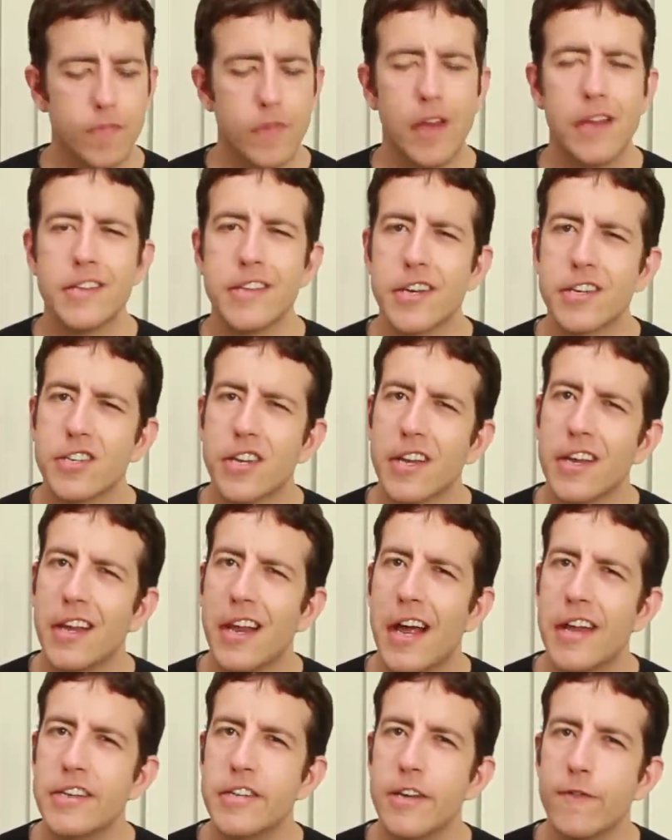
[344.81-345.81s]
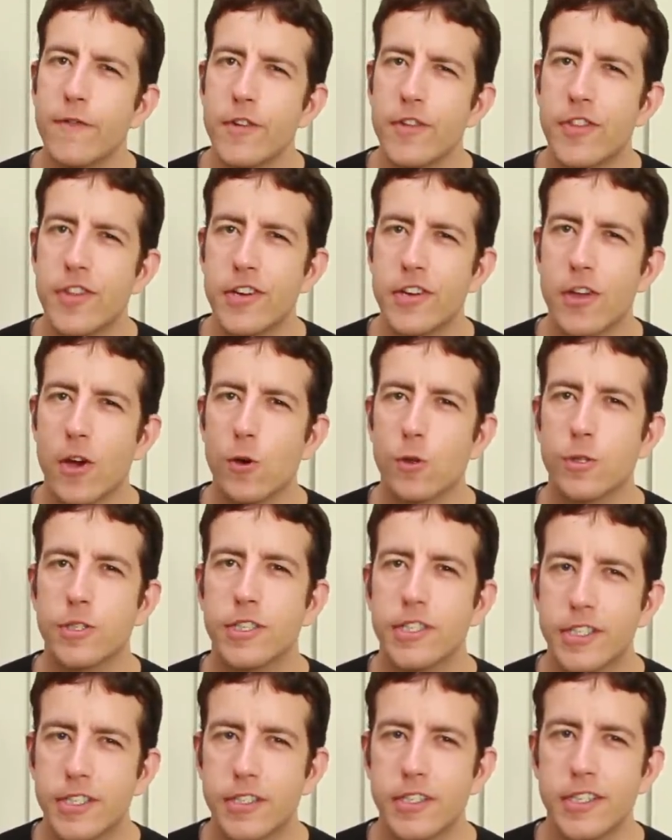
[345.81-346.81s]
That's actually a lot different than
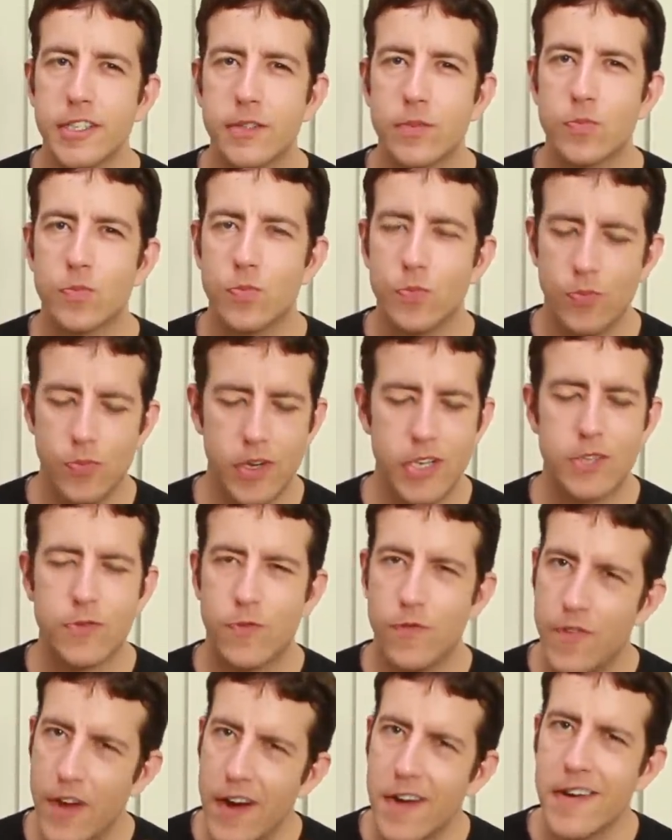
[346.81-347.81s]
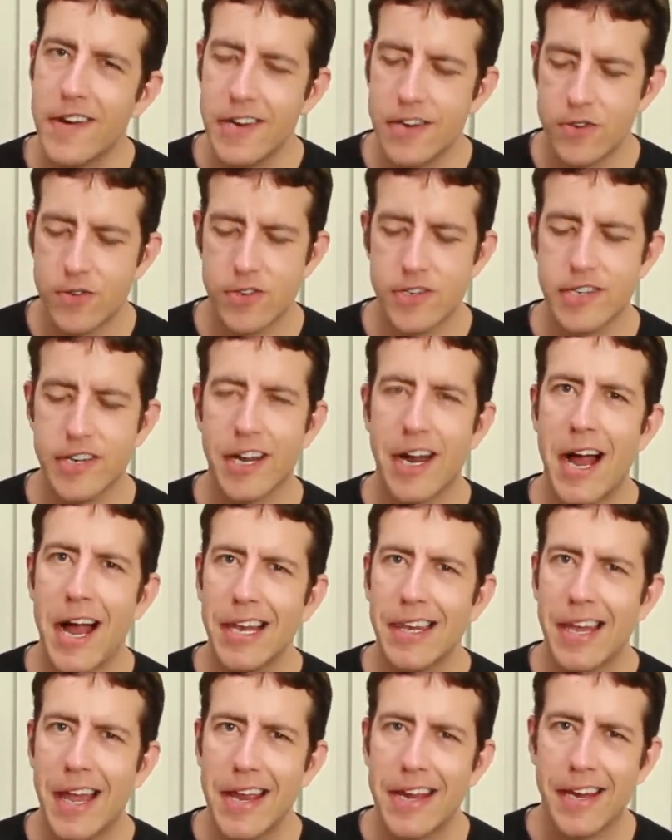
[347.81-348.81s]
toast. It's, it's, it's very interesting.
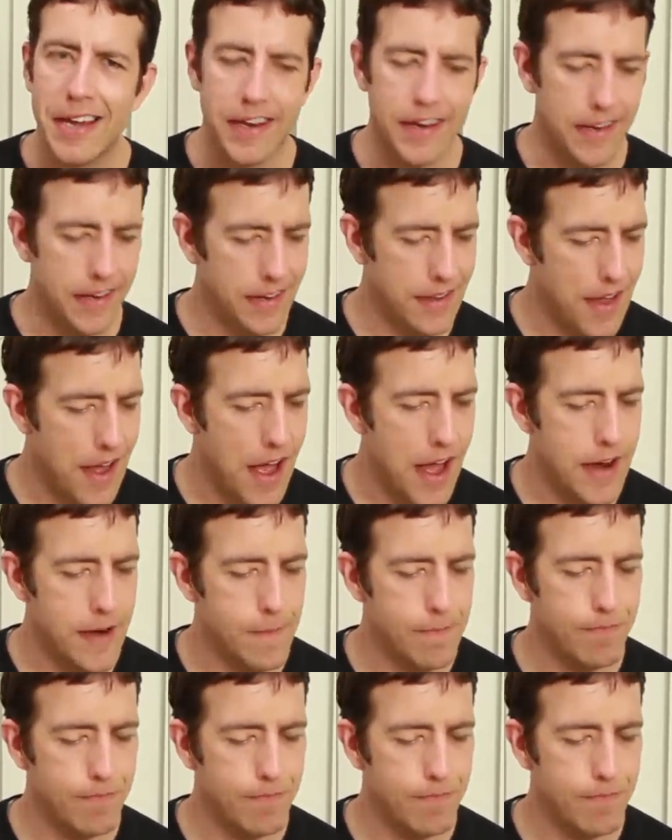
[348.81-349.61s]
I like it a lot.